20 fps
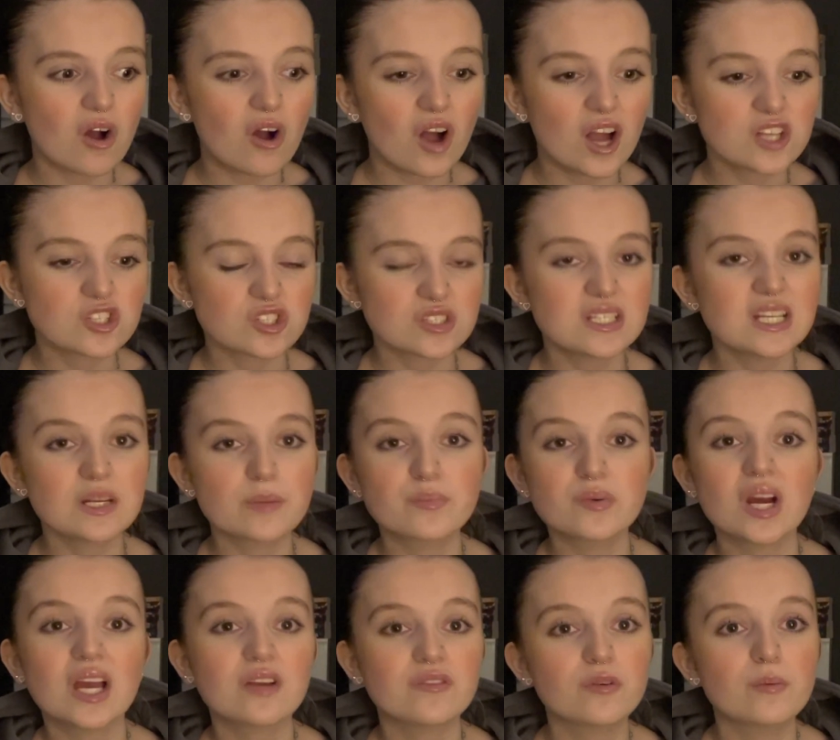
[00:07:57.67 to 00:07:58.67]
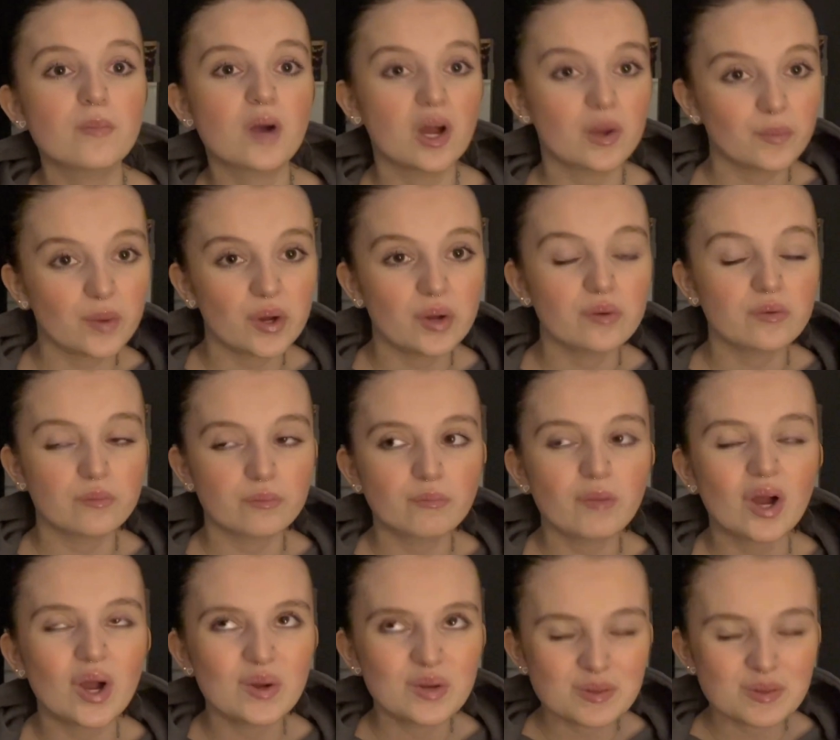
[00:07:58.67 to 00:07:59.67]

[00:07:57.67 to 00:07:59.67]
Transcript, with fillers: I just need a break from my my own